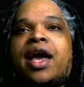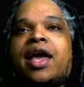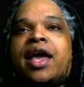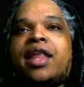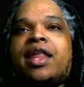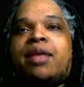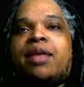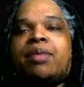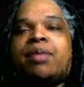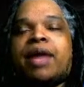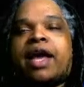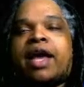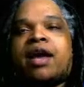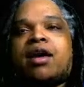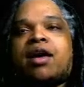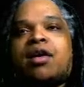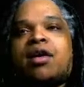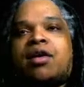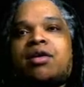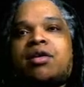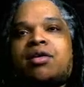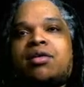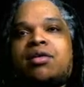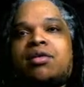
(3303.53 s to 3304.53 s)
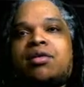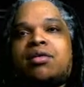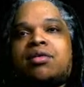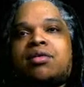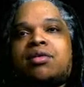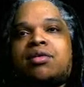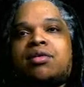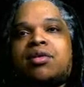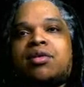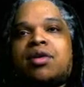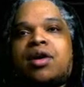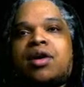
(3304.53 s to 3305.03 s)
they'd be like, oh
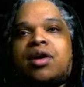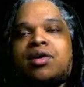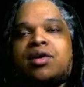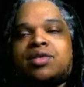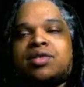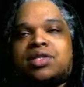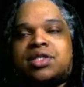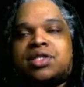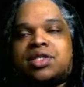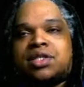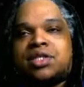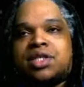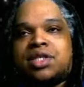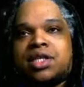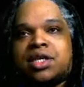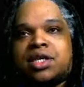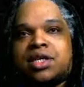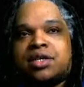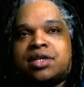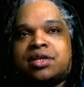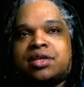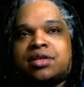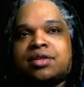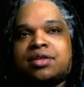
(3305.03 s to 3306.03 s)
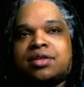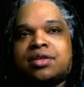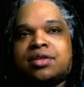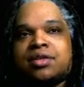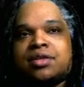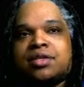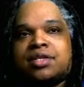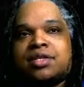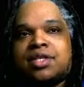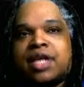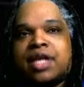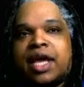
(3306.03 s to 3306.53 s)
shit,
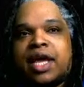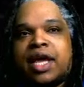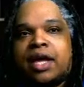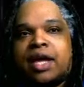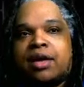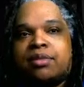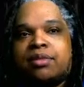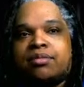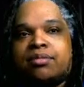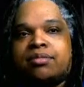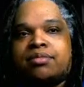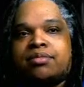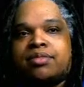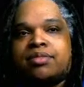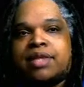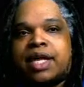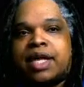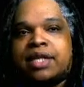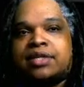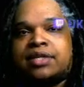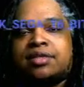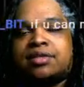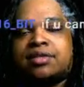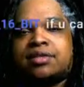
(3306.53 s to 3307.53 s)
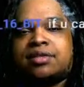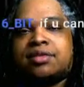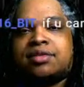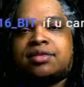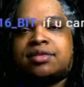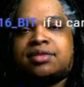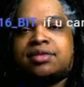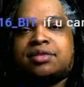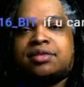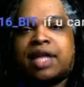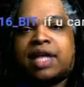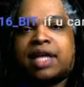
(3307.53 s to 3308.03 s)
damn, that
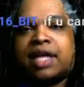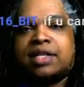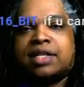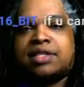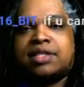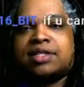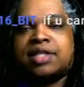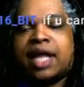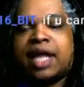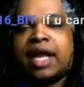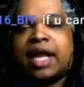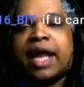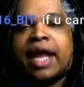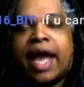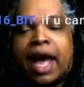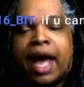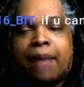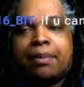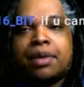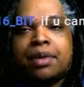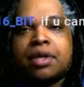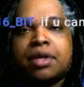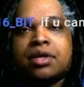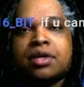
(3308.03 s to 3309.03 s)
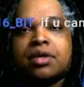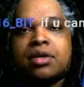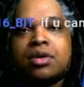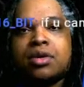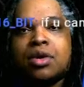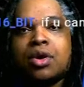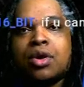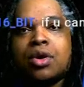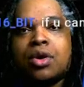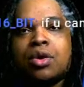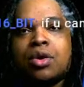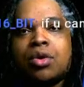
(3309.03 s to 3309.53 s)
happened.
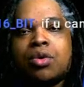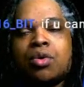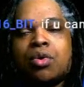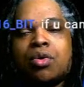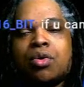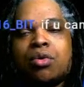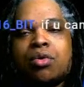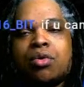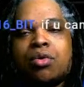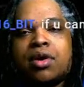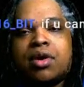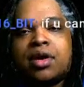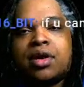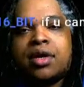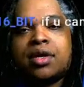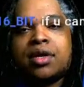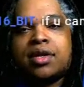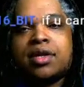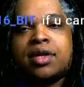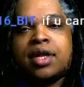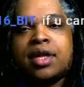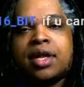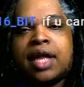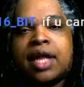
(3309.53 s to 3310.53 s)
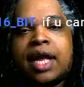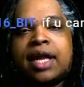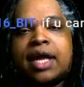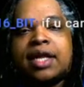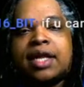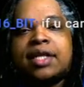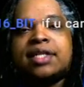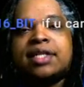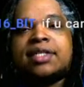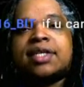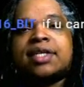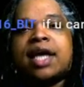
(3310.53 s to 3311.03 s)
Or a lot of
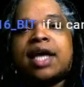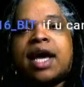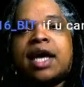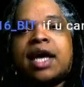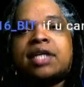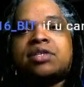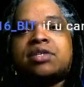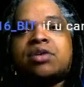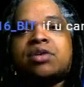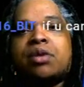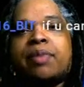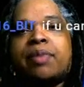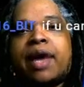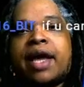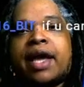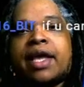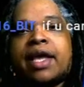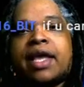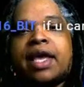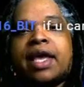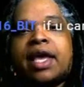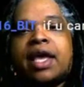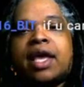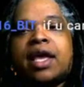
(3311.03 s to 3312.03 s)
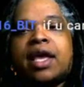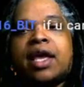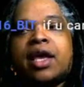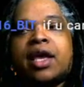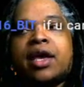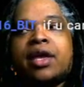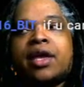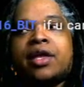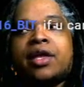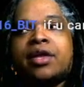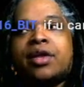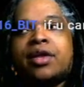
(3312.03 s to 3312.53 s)
these guys go back
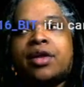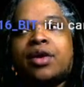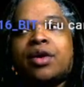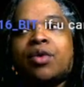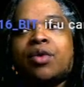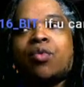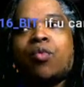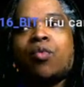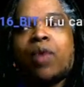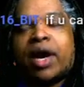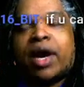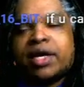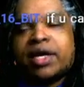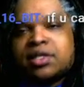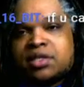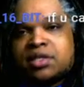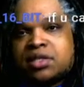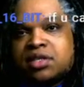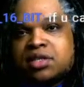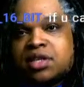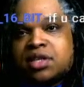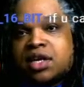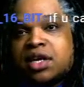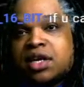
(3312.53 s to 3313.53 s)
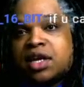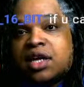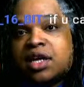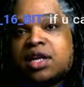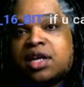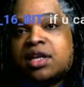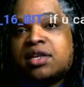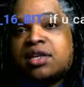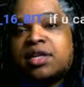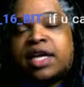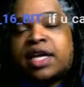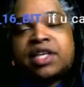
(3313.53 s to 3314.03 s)
and watch
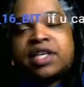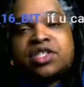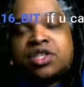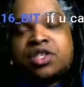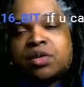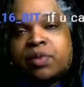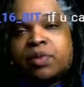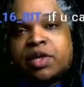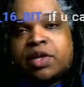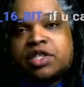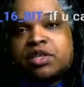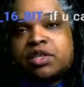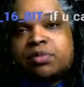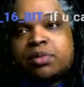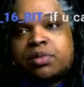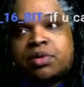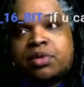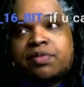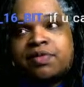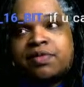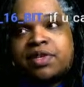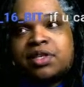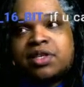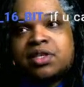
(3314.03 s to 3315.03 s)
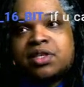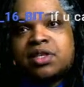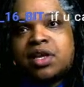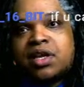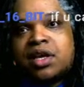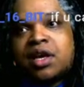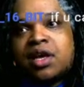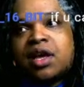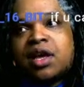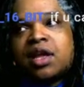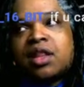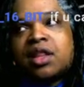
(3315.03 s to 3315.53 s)
the next generation movies,
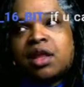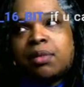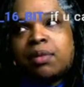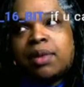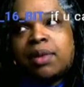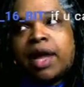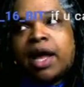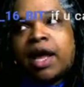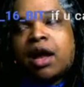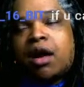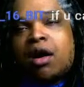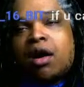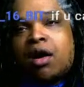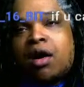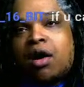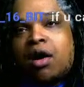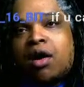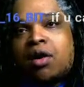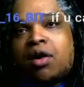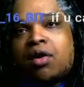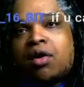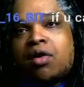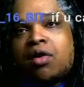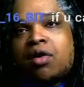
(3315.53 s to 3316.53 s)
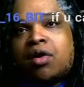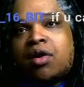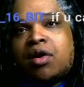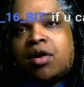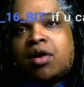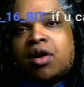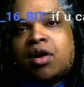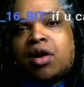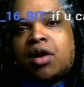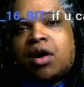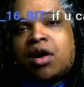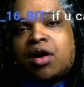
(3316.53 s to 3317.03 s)
they'd be like, oh
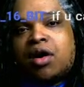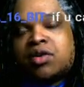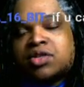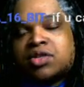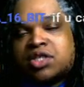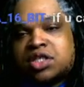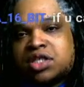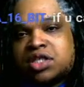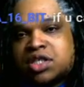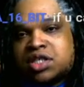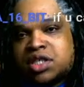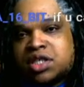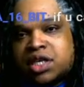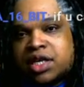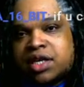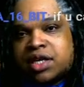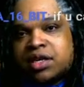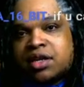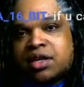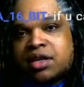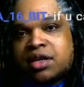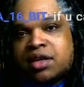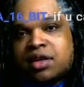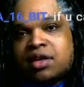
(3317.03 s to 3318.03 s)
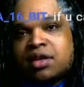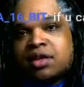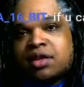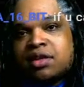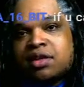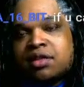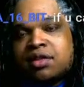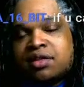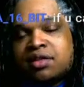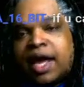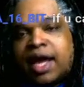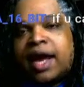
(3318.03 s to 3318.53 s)
shit,
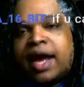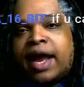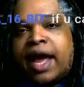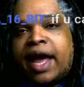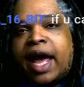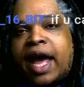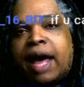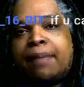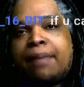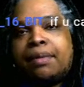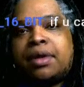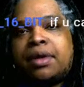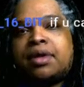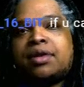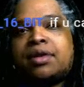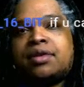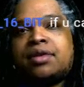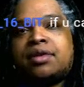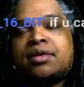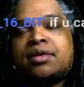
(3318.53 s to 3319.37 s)
that happened.